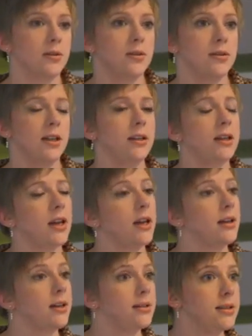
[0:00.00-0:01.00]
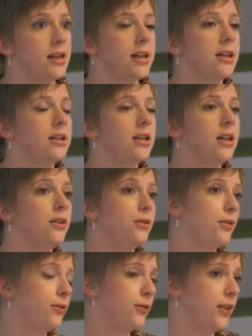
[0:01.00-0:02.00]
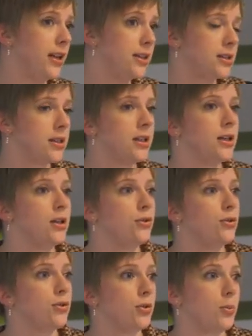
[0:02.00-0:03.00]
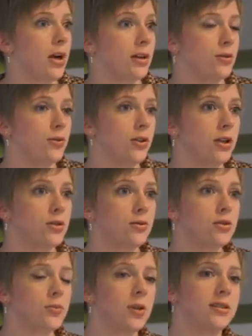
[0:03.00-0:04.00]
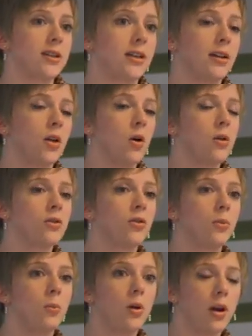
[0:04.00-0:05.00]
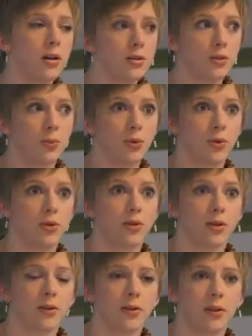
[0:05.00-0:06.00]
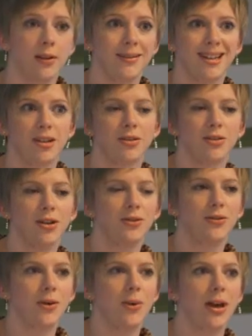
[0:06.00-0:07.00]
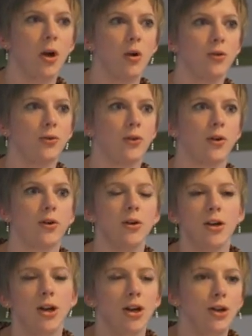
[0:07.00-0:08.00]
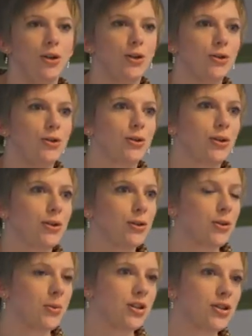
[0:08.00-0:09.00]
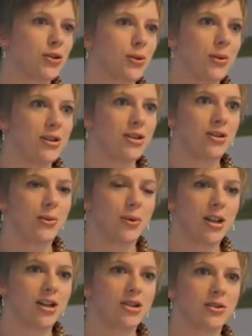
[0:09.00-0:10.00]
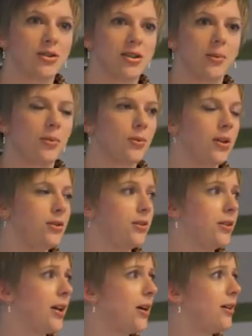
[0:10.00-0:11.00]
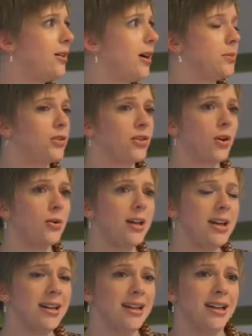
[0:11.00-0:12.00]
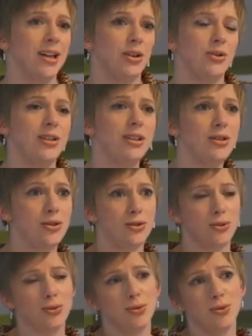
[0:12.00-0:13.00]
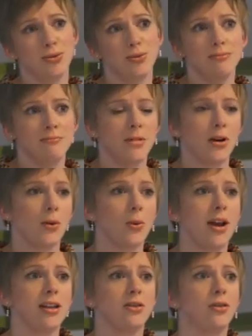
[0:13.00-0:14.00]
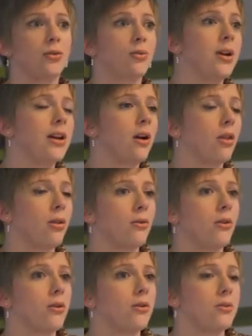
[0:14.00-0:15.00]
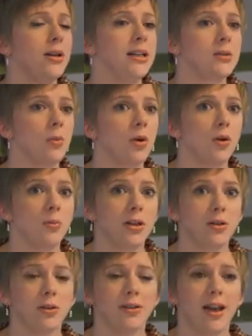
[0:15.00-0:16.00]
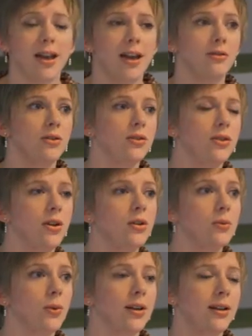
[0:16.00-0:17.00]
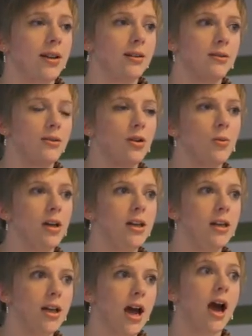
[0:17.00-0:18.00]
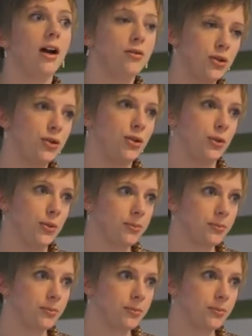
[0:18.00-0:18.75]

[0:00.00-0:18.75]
they can give fees to the manufacturers, but they can also block the products, and that's not very good for your commercial relationship. When you say, I'm sorry, you need to wait 3 or 4 weeks more because I haven't done what I normally have to do.